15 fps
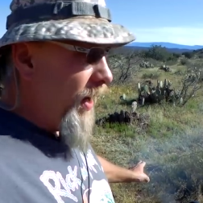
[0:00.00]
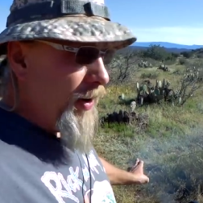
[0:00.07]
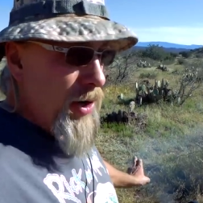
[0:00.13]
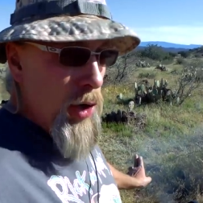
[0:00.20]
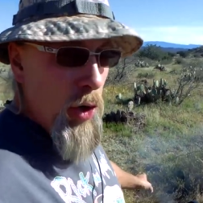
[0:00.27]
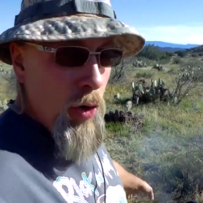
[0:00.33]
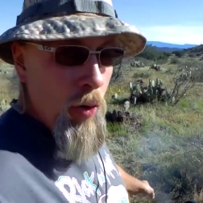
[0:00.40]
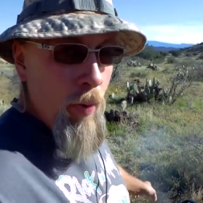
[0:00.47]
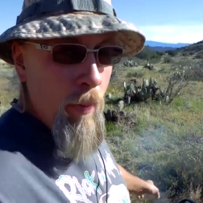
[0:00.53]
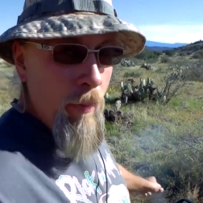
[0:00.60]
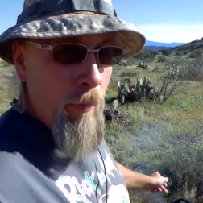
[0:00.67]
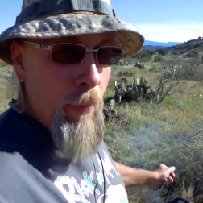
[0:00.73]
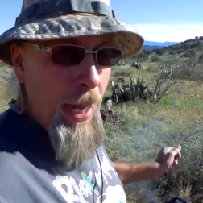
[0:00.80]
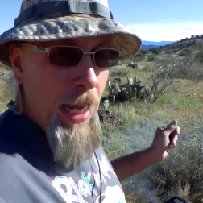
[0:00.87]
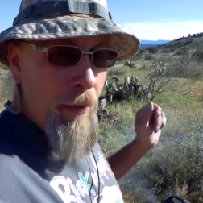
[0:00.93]
have a new
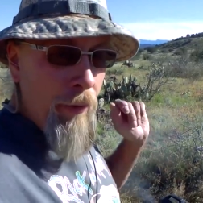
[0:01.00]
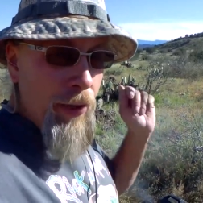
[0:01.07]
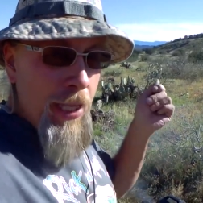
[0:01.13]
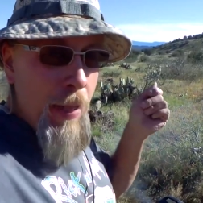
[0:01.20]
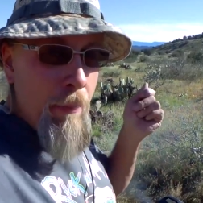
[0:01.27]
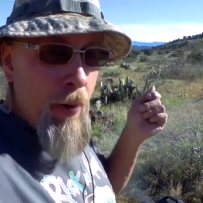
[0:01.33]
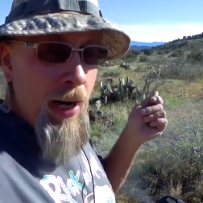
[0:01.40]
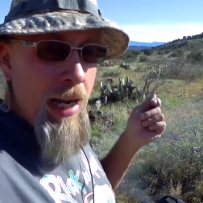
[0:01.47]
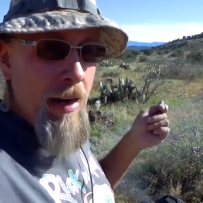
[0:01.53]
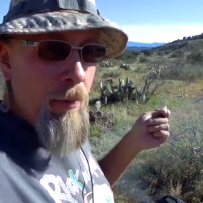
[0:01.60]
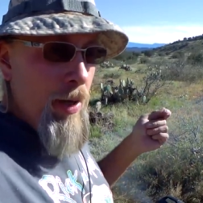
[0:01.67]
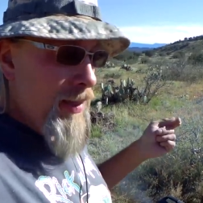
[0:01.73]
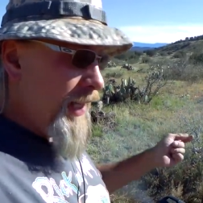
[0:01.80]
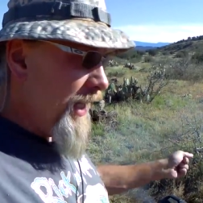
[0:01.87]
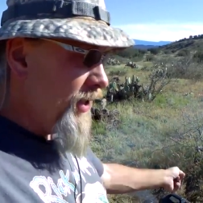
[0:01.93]
pamphlet they put in
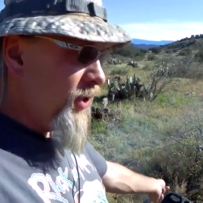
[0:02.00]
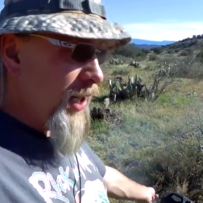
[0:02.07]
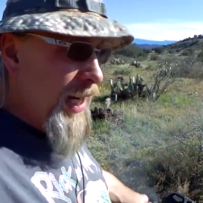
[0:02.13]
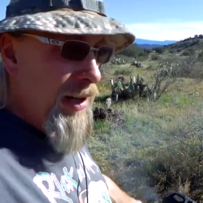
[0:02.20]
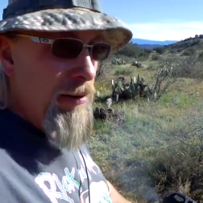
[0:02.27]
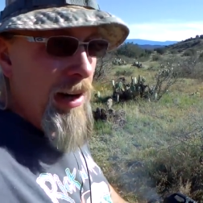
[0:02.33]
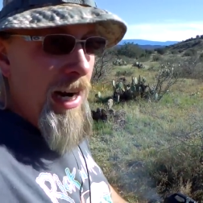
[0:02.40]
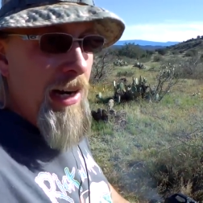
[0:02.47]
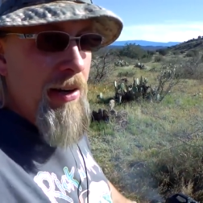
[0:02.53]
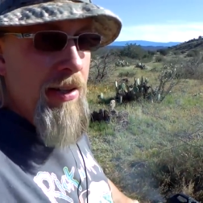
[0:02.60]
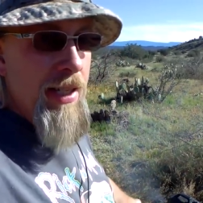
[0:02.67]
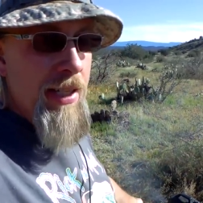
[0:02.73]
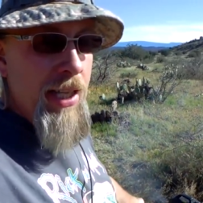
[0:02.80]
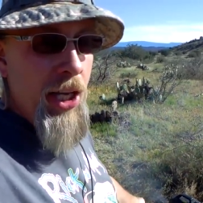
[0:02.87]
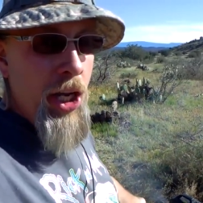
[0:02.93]
with these
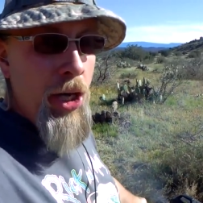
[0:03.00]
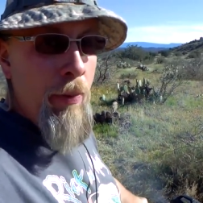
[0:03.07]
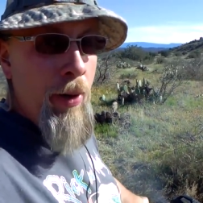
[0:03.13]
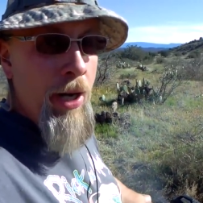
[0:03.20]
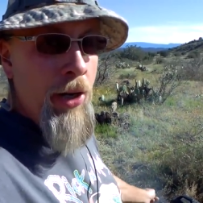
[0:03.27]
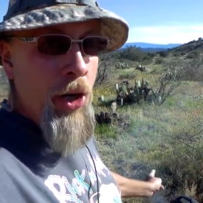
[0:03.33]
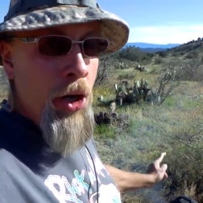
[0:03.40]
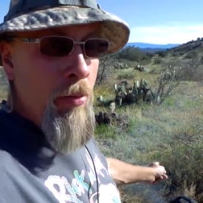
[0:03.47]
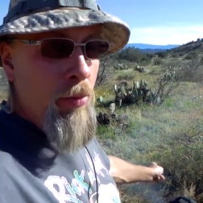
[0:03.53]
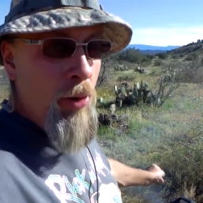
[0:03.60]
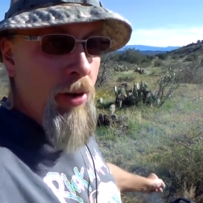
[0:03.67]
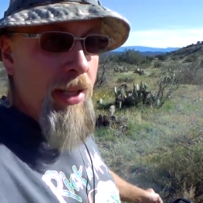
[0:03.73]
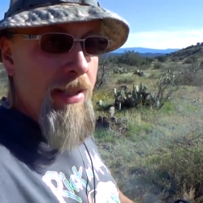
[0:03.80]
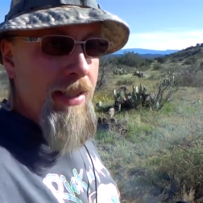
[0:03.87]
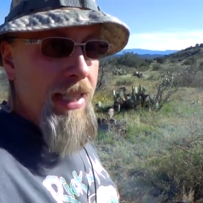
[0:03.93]
generators that tell you to put no
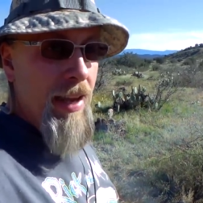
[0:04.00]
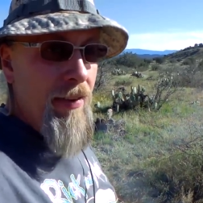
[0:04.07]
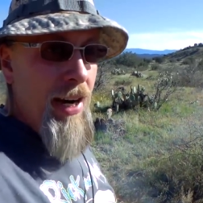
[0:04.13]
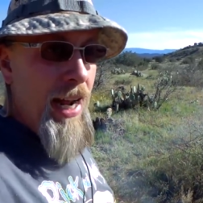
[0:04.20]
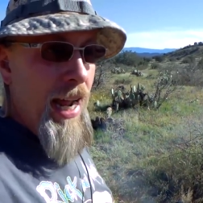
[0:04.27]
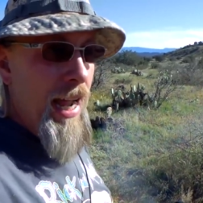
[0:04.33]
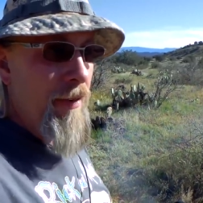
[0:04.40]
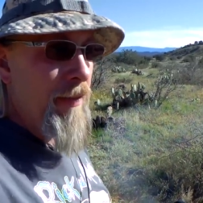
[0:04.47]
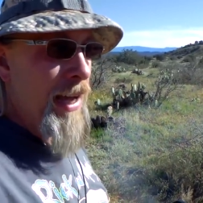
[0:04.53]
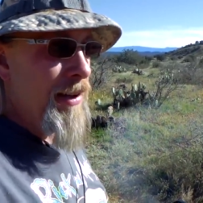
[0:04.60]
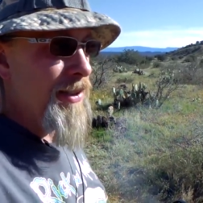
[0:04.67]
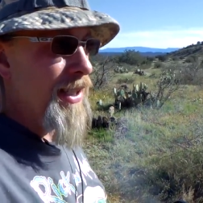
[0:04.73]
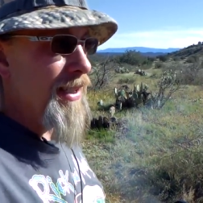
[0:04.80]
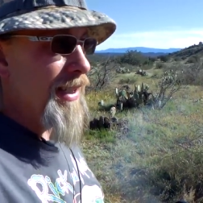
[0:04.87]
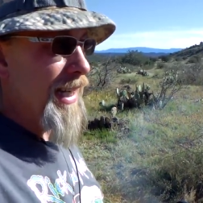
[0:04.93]
more than 7.5
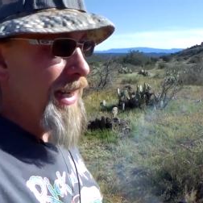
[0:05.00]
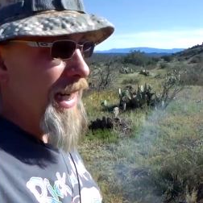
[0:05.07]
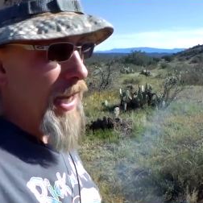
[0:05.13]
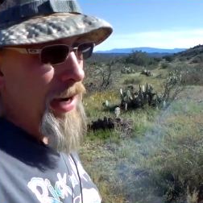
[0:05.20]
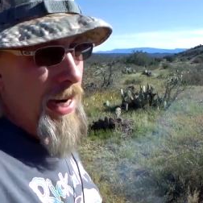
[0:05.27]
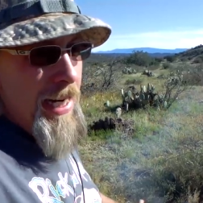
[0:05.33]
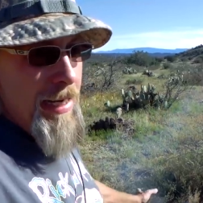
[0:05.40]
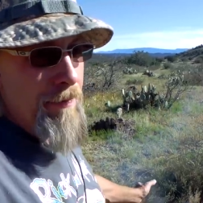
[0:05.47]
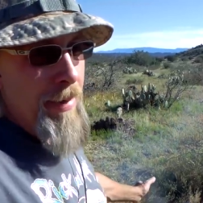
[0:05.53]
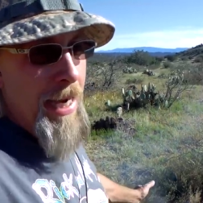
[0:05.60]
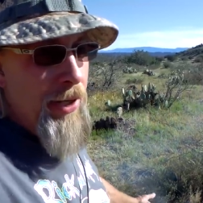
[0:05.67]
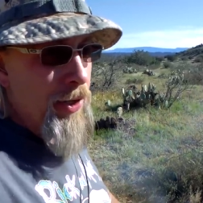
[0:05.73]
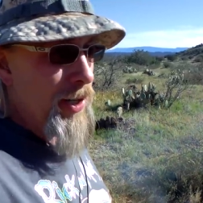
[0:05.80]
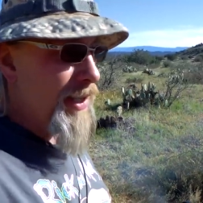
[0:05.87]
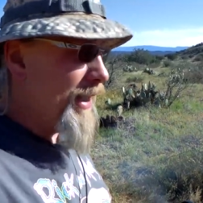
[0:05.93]
ounces in. Now I didn't measure